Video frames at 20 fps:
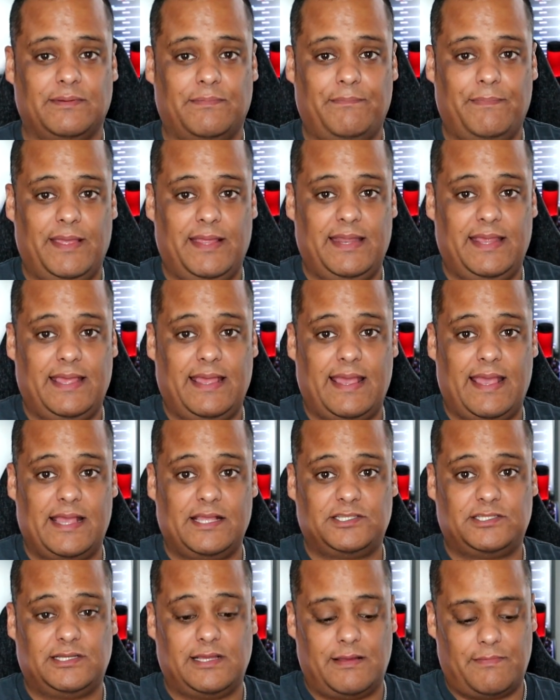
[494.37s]
to mini
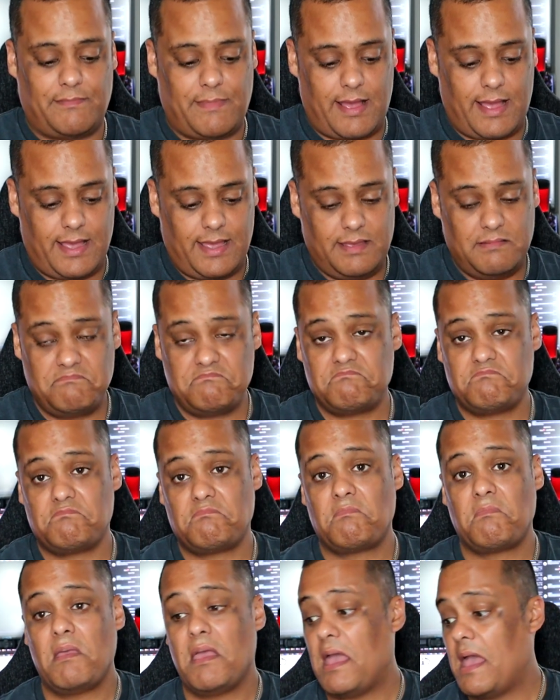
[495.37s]
HDMI
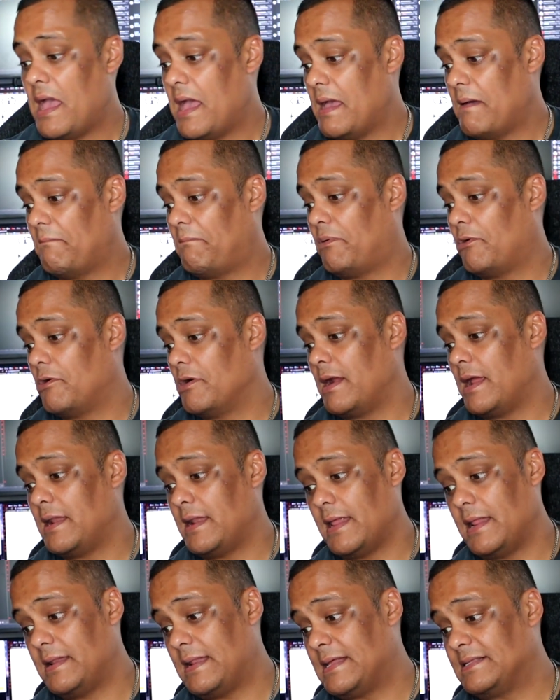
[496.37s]
port,
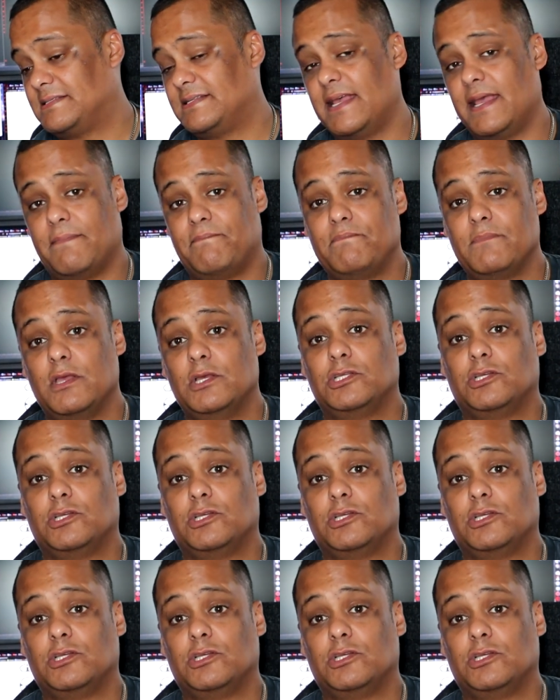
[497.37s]
and then that's it.